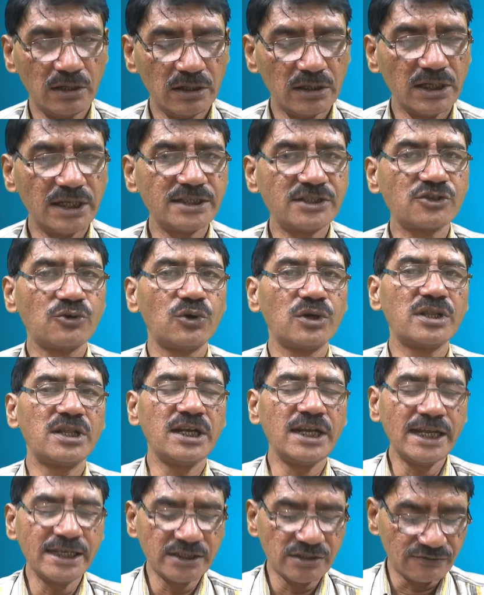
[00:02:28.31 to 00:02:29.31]
Let's go to
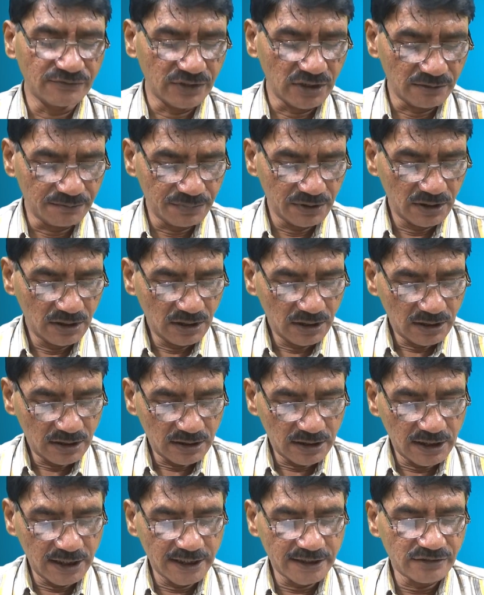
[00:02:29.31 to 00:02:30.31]
the next verb.
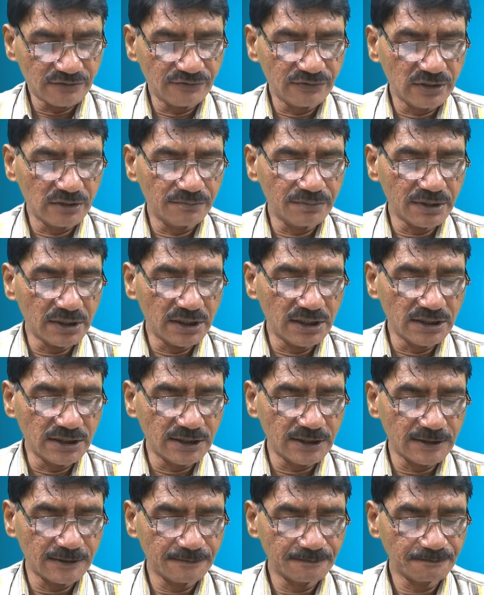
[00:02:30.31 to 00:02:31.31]
The next verb
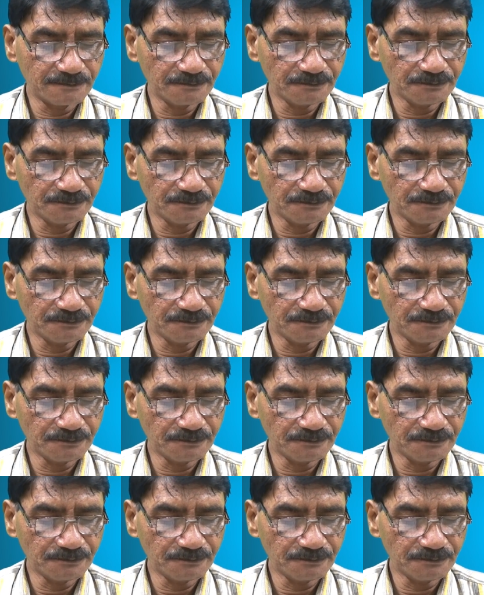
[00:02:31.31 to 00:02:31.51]
is